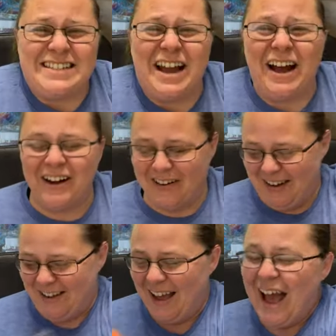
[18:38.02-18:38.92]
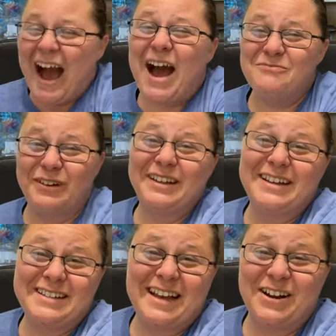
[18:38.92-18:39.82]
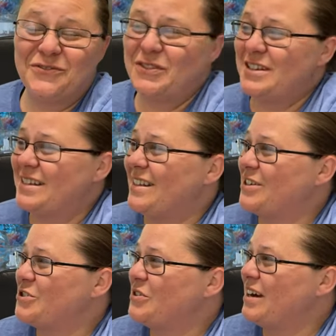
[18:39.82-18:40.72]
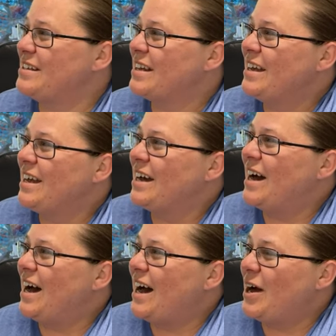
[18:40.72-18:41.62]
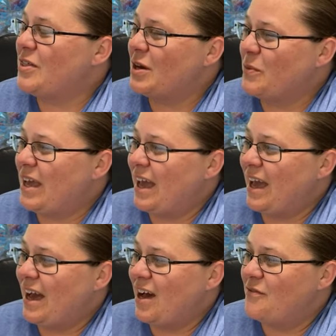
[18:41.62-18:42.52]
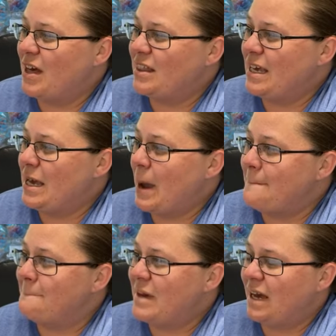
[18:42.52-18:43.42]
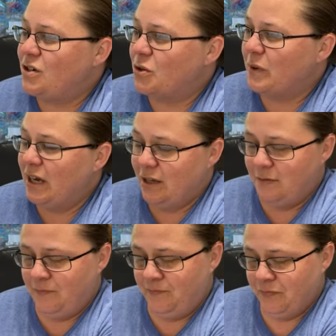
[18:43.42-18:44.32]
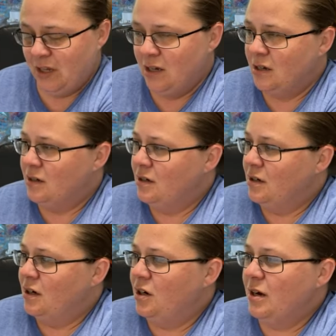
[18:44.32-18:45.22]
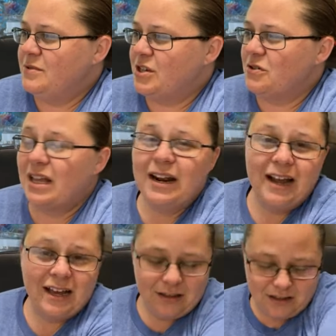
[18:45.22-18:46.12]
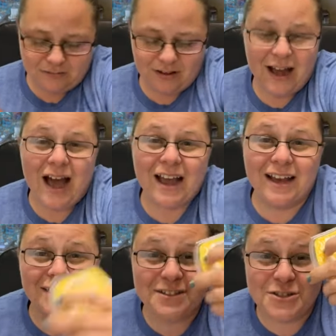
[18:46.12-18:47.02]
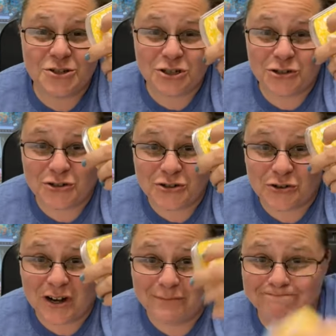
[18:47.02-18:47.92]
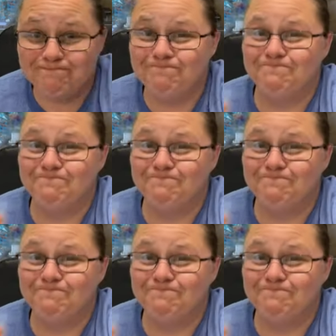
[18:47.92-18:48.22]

sorry. I'm really excited for this collection, you guys. Uh, then we have the Mandarin. Oh, I'm so glad I got I got this in the sugar scrub.